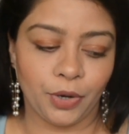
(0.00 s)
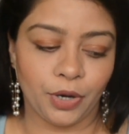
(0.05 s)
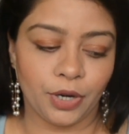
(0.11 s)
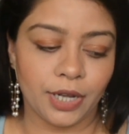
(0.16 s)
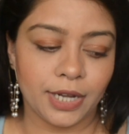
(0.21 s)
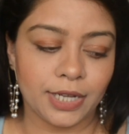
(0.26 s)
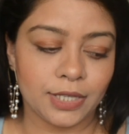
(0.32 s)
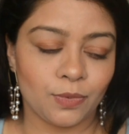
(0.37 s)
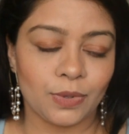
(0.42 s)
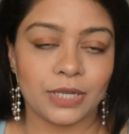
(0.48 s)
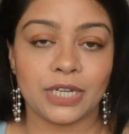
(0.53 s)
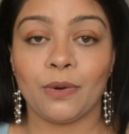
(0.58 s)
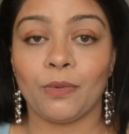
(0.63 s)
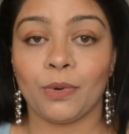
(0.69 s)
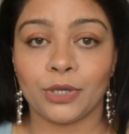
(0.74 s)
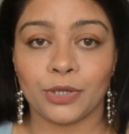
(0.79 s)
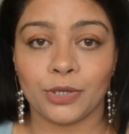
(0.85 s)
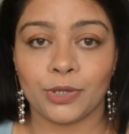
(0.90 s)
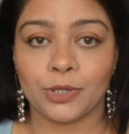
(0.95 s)
products, which I
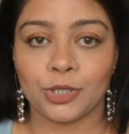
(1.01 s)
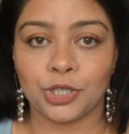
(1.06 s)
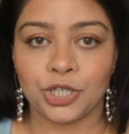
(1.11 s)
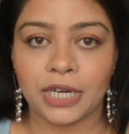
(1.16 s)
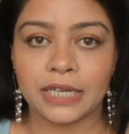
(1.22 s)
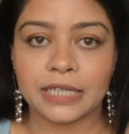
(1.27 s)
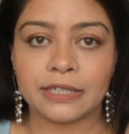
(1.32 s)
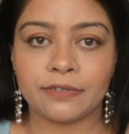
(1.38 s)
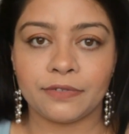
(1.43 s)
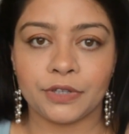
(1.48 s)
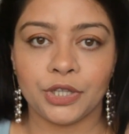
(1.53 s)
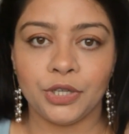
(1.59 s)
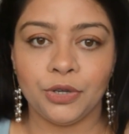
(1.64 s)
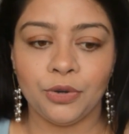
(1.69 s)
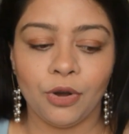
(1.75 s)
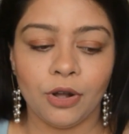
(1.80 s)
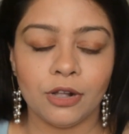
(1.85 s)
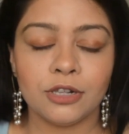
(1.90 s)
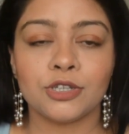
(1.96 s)
wanted to share it with
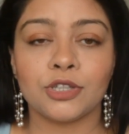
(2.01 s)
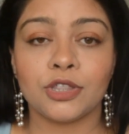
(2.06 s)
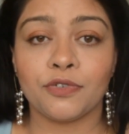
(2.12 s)
you all.